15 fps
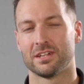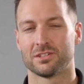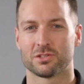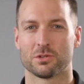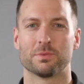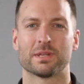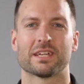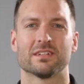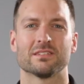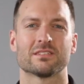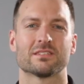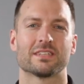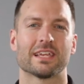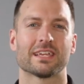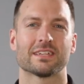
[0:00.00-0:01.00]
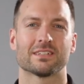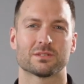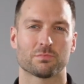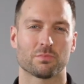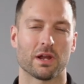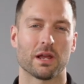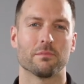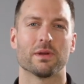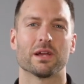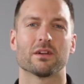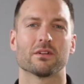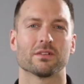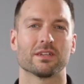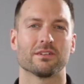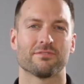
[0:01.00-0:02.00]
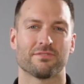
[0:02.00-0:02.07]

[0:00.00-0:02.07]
So because zinc is primarily